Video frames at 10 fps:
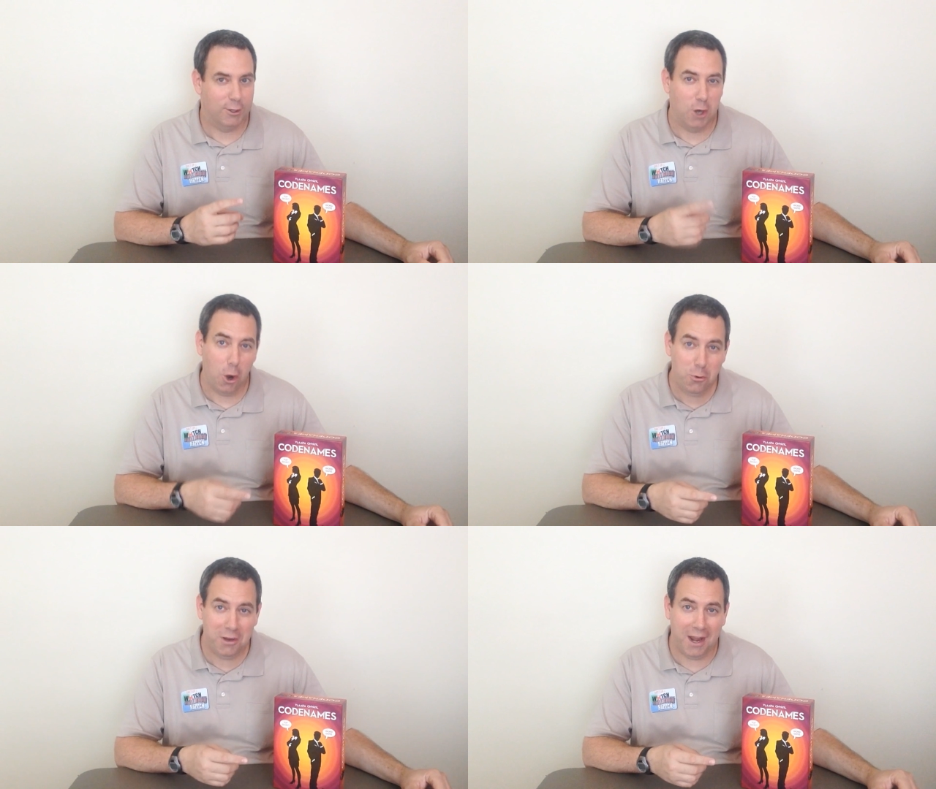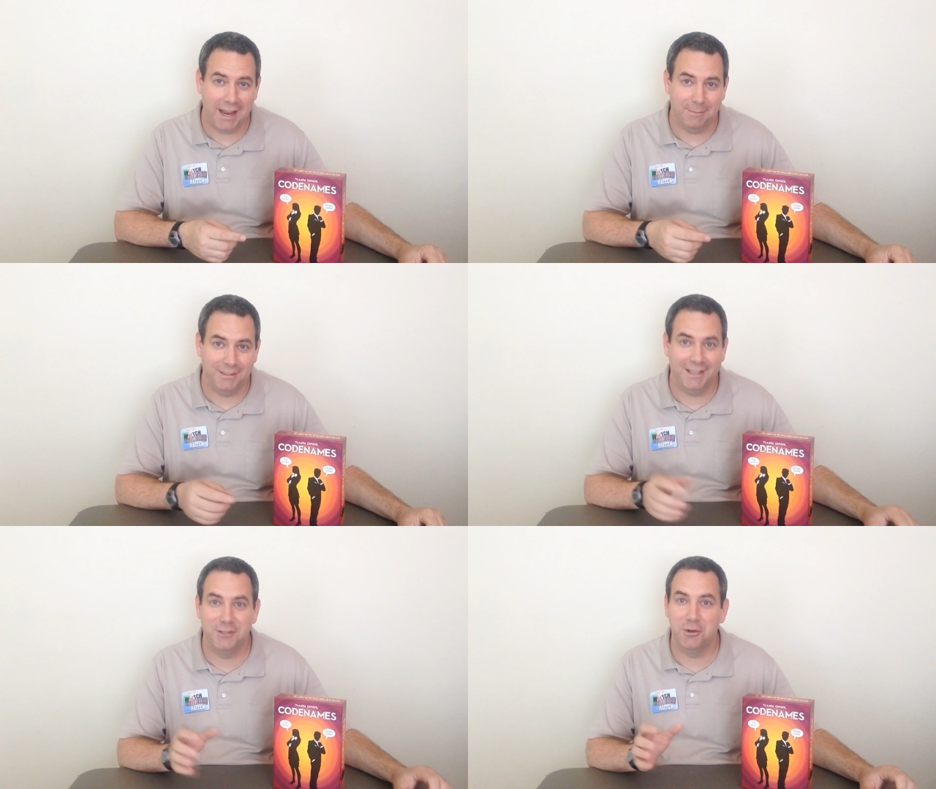
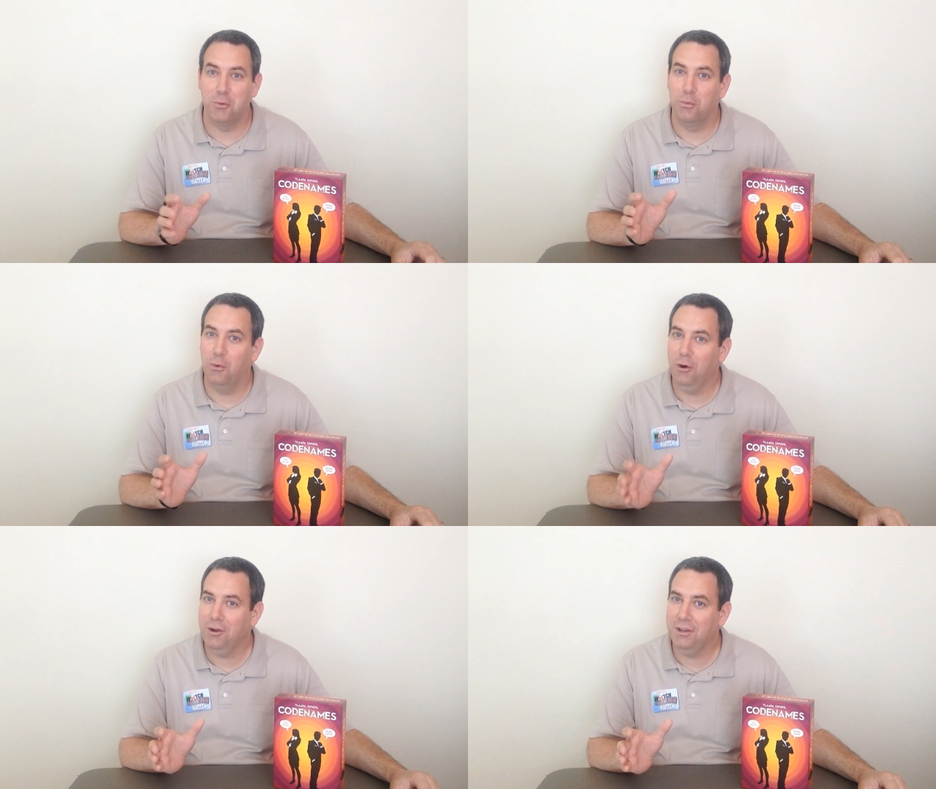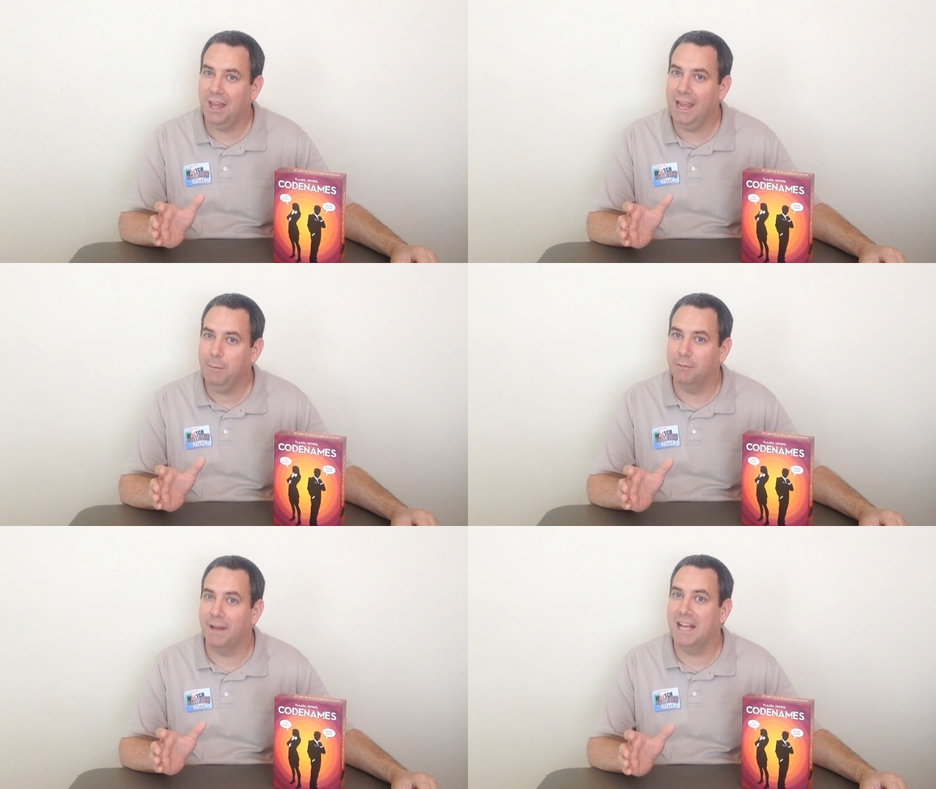Codenames is a word
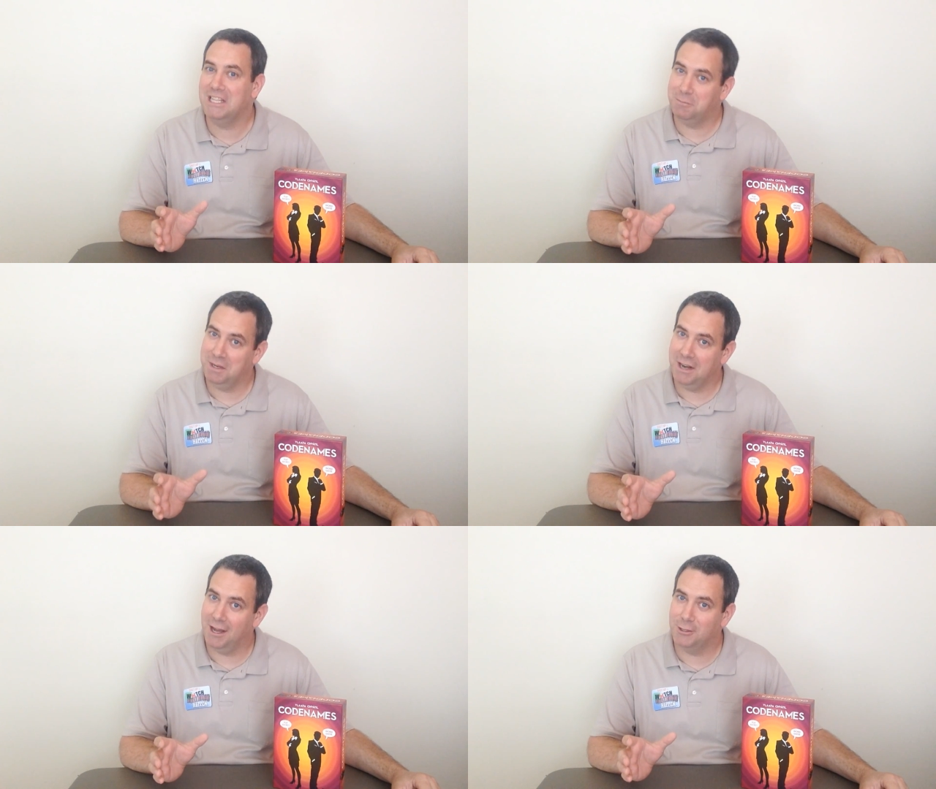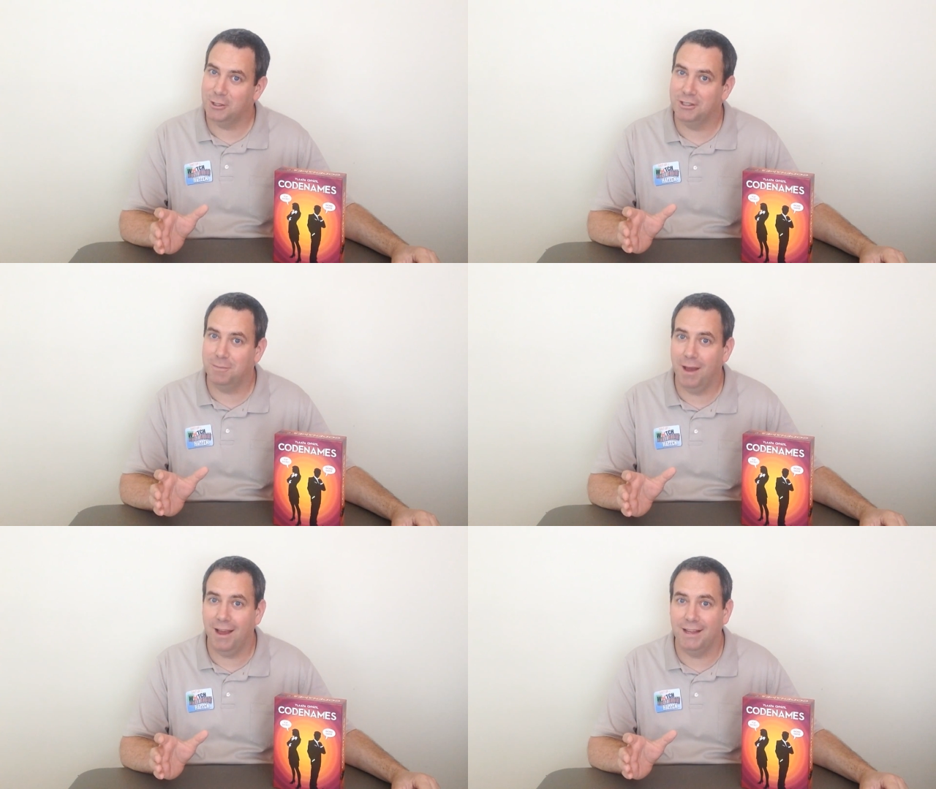game of espionage and
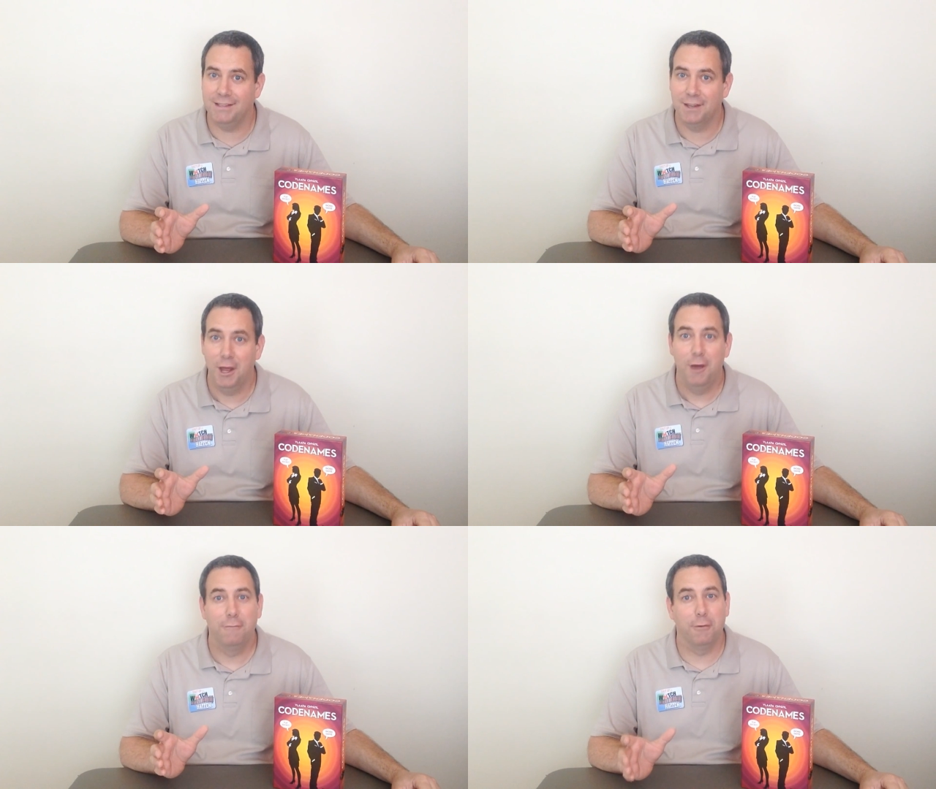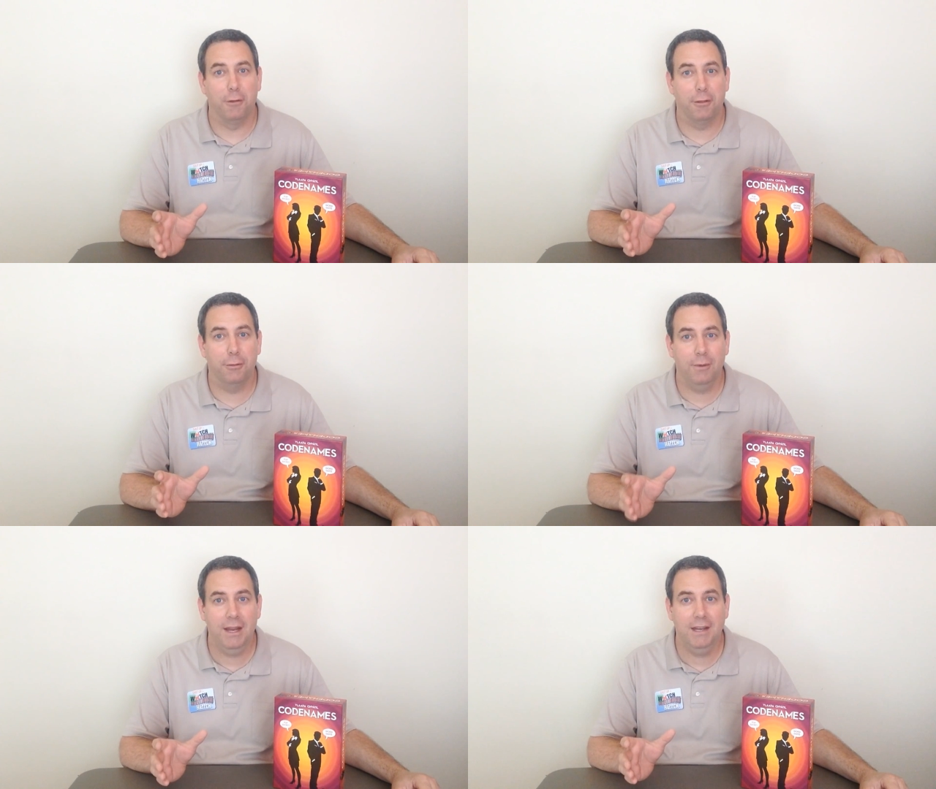spies for
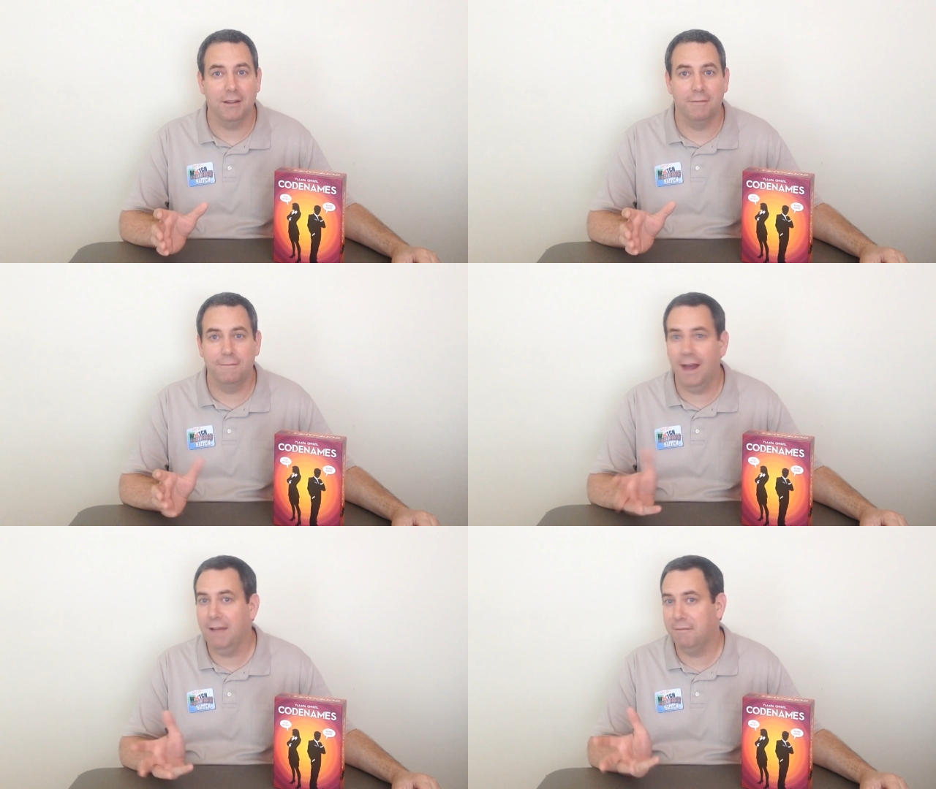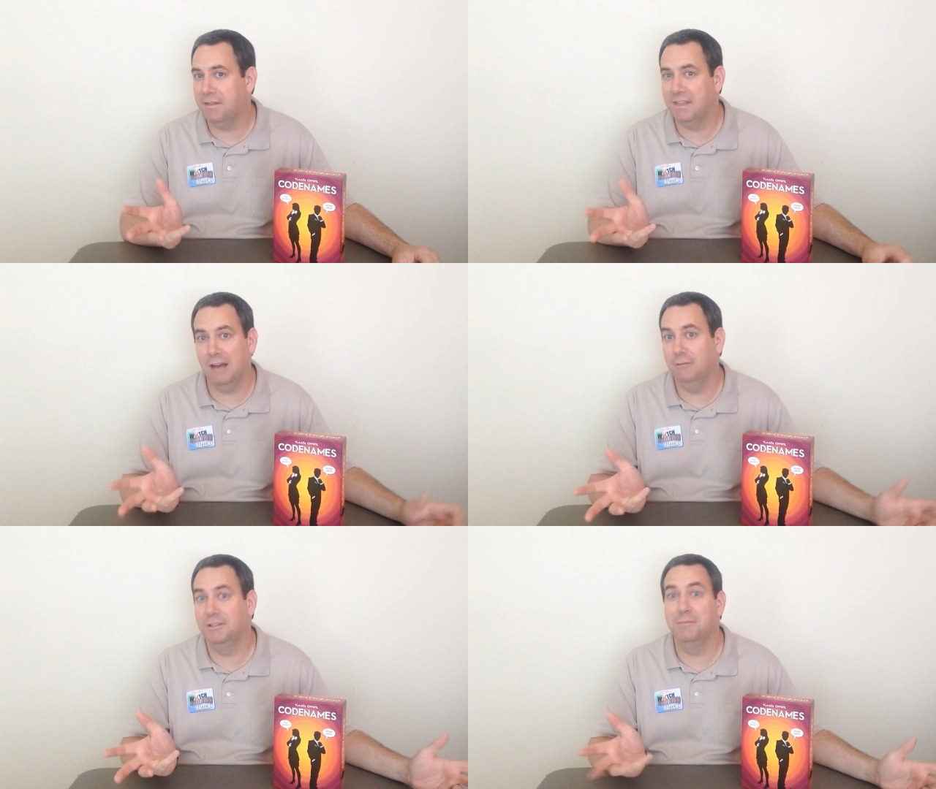3,000 to
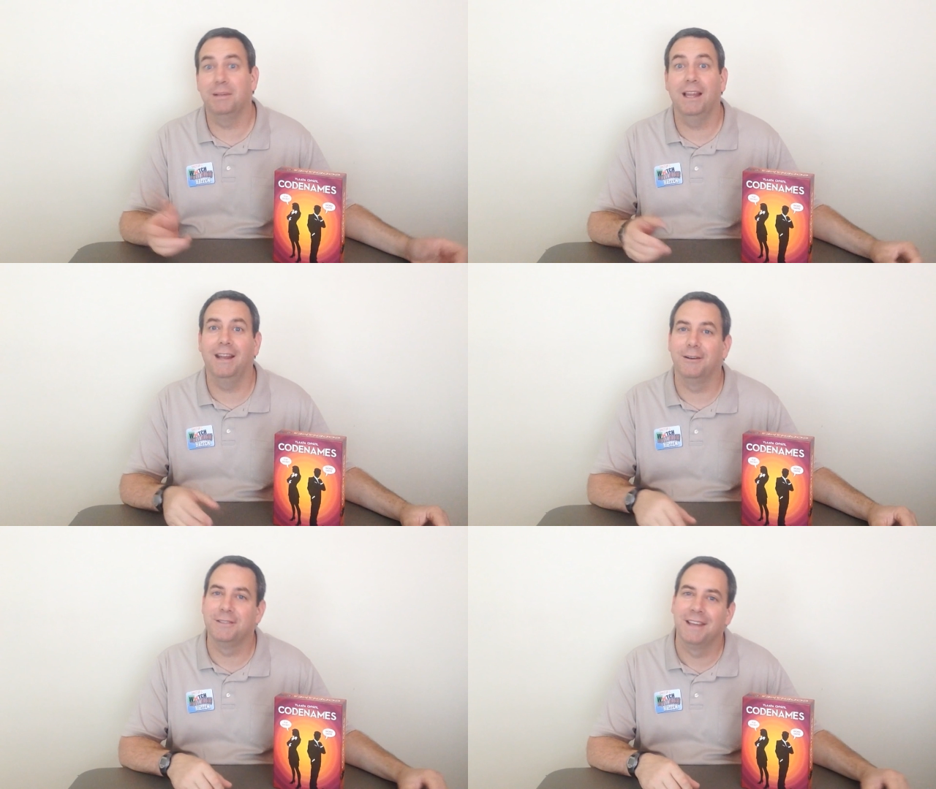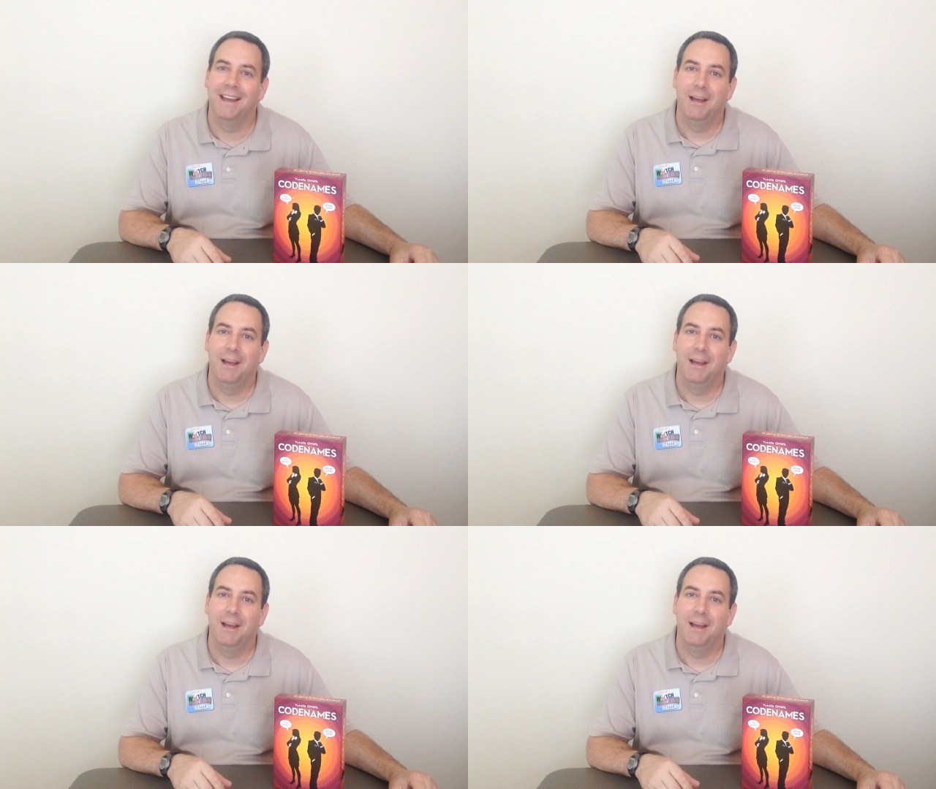5,000 players